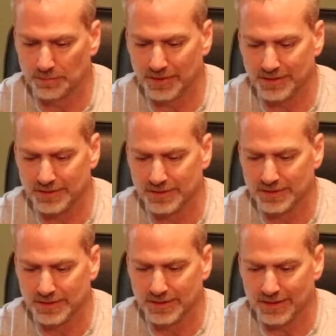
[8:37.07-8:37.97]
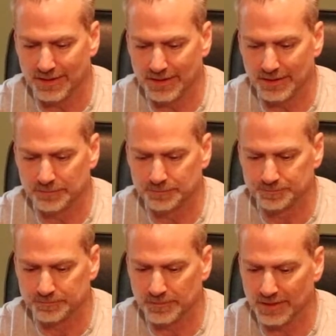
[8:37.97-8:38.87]
But
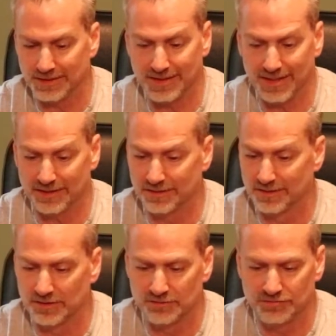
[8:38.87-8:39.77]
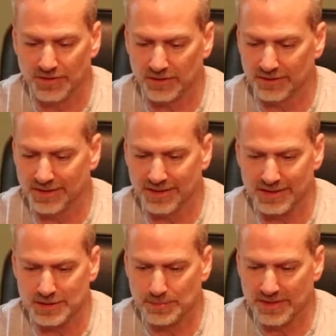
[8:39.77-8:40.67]
again, fairly
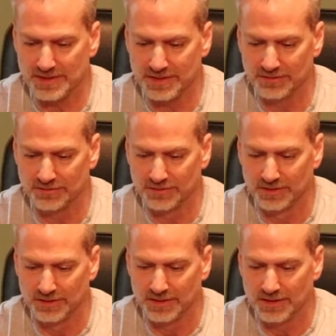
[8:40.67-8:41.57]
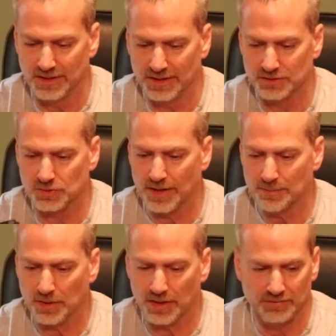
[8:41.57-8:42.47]
inexpensive
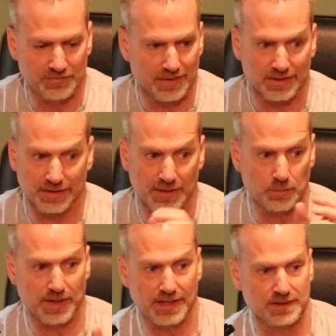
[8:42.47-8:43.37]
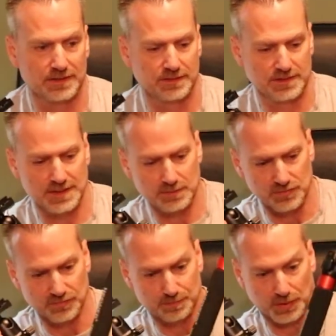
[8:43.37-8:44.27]
tripod, very lightweight, seems
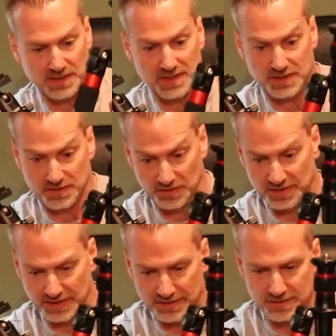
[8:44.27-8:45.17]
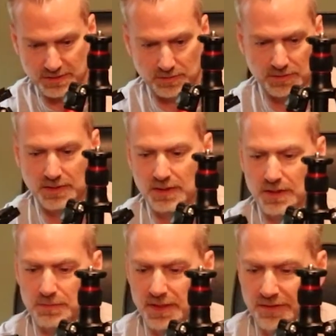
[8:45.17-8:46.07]
pretty sturdy. So
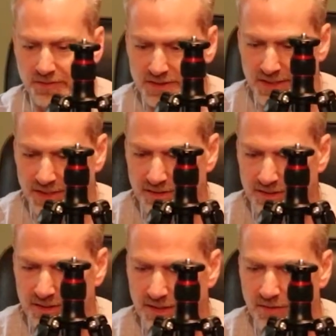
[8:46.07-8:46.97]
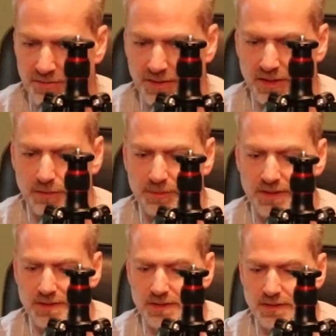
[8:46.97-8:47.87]
I'm kind of excited to get it out in the
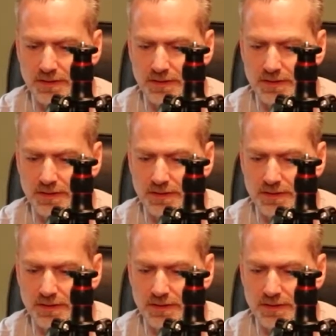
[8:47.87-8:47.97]
elements.